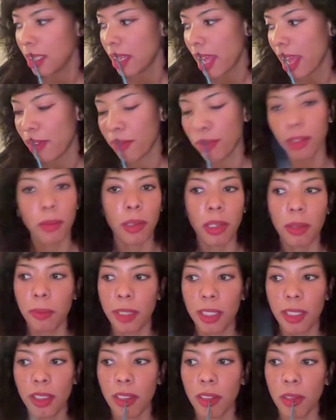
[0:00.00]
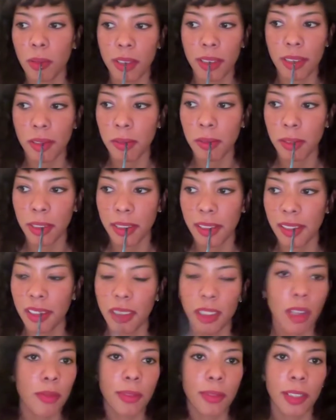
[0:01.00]
everyone we knew was always
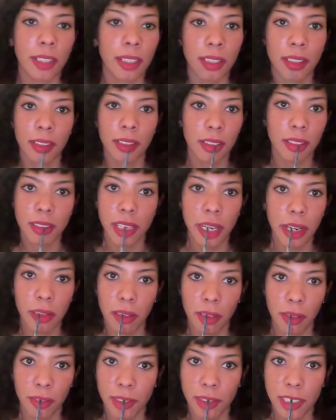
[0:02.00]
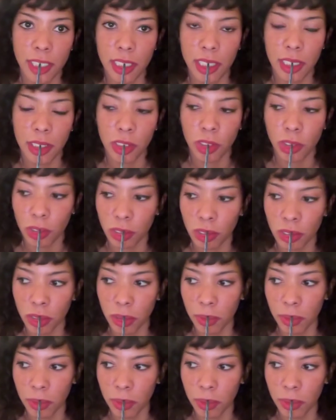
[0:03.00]
loving Diary of a Teenage Girl,